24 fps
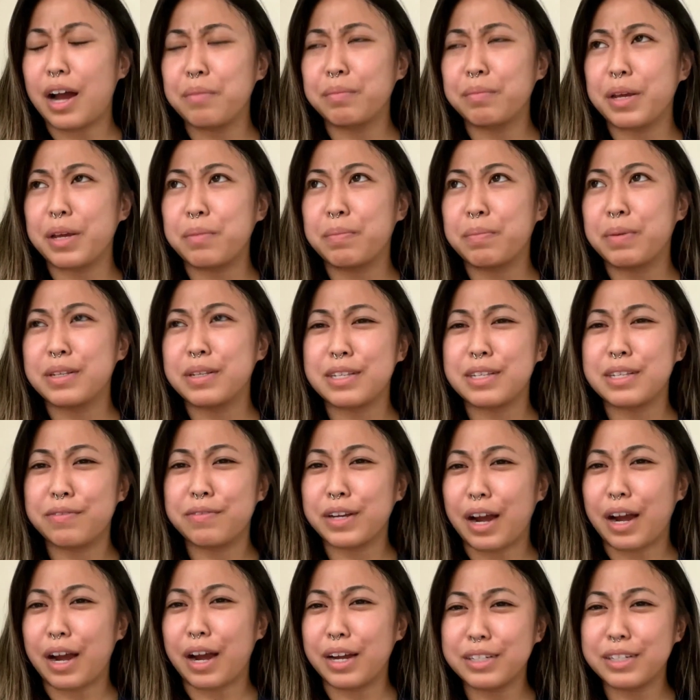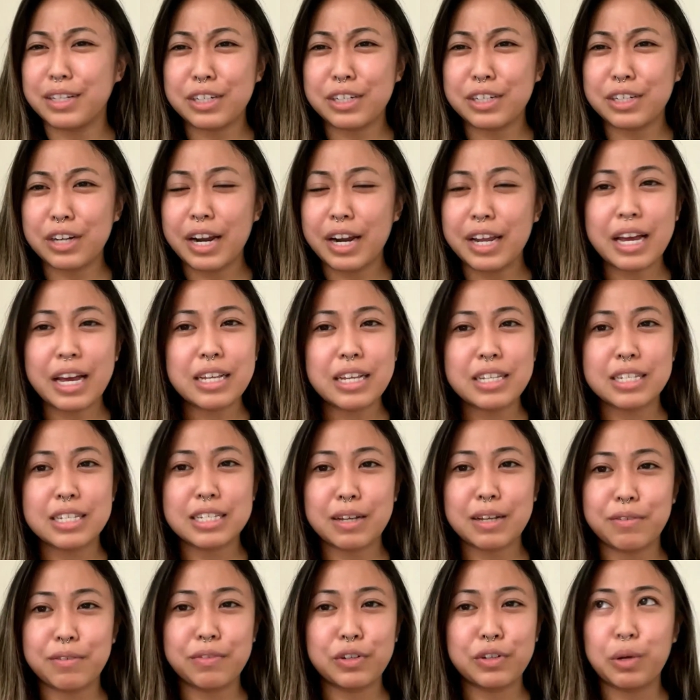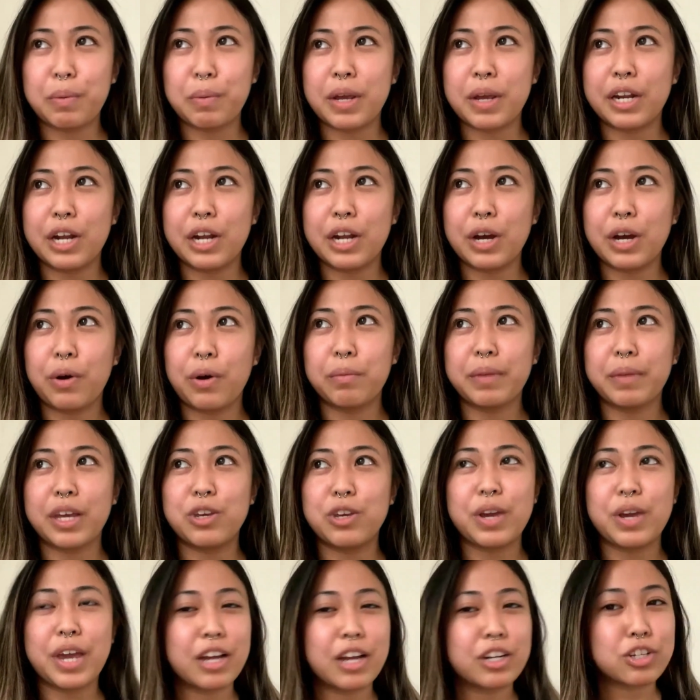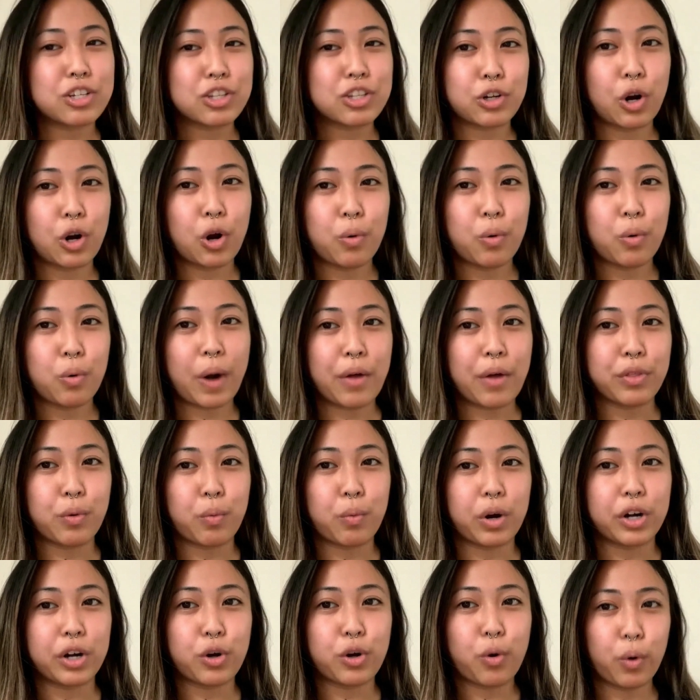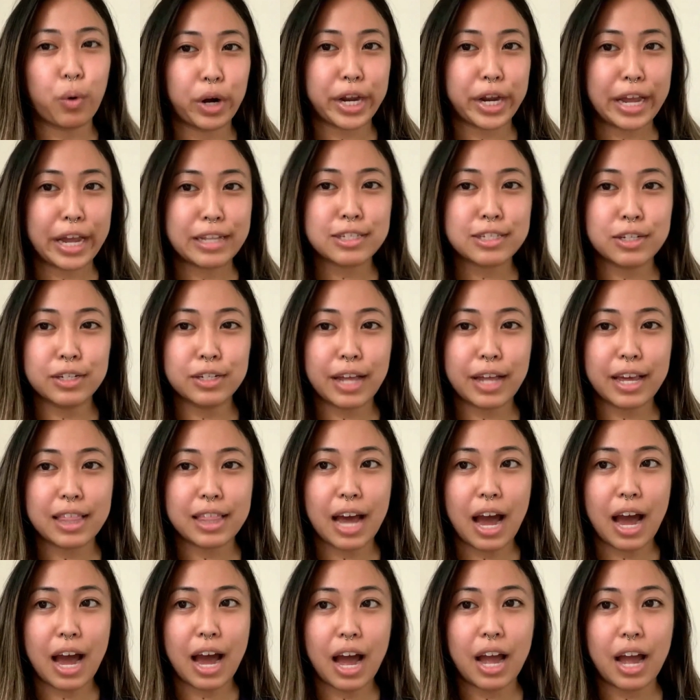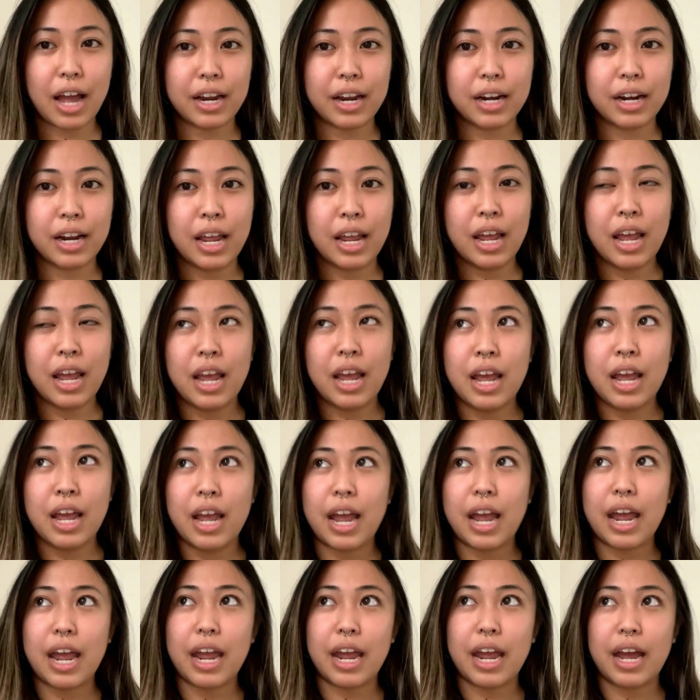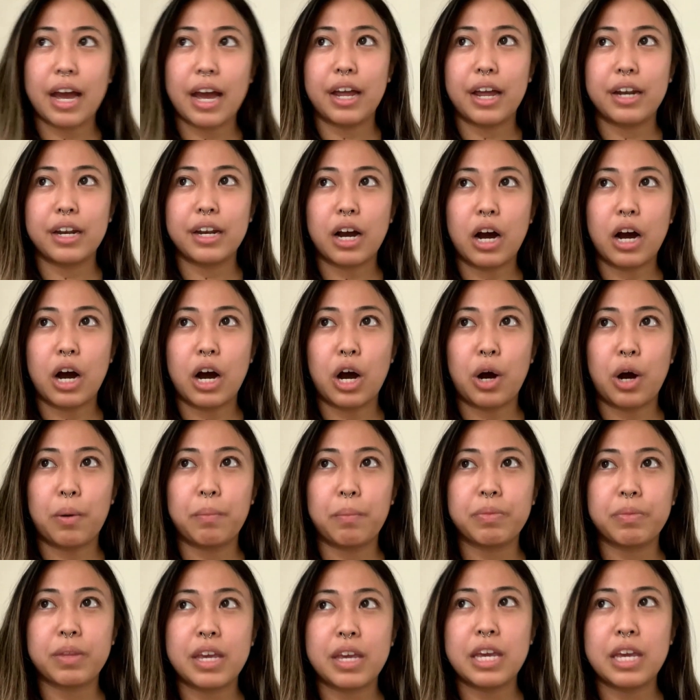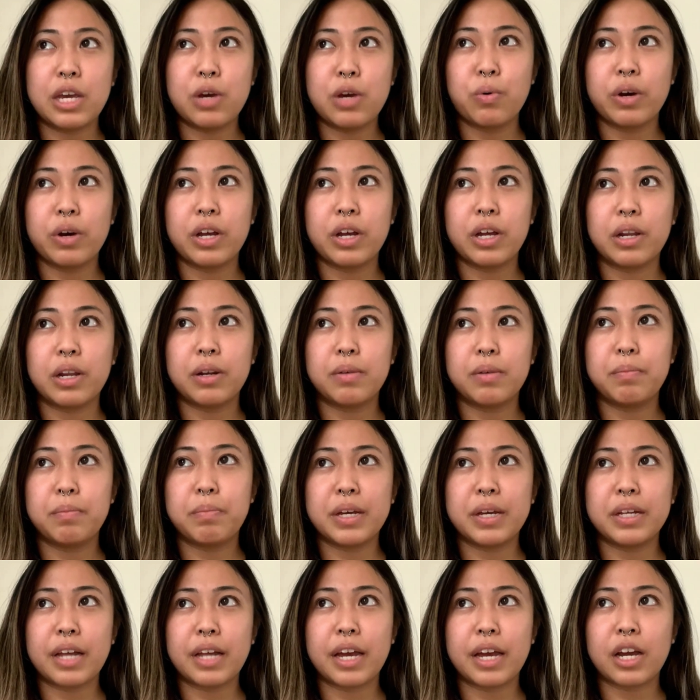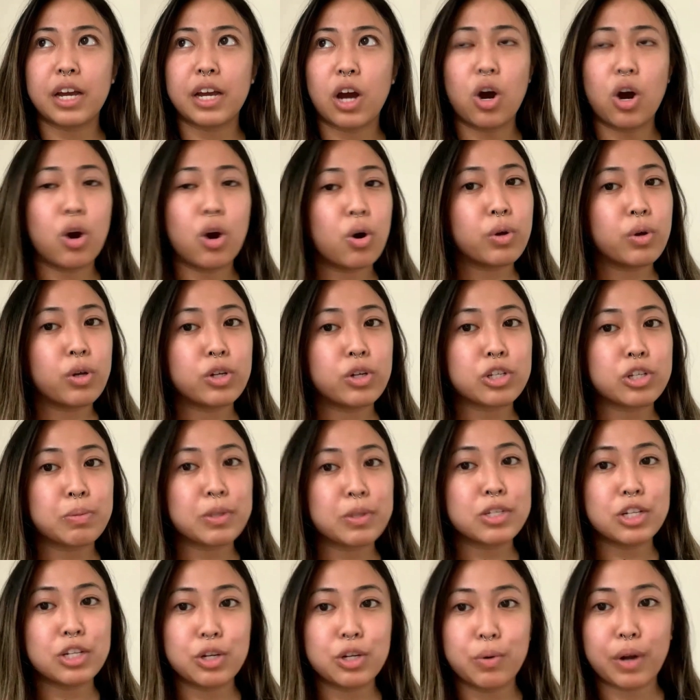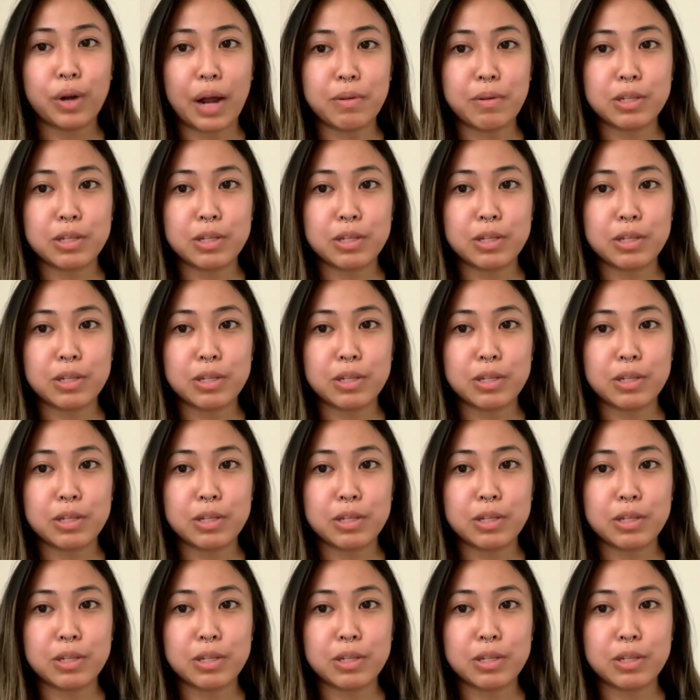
like Pacific Islander, I guess, since I'm Filipino. I'm like, you can't just throw around the word Oriental like that." And he would be like, "Oh, you're supposed to do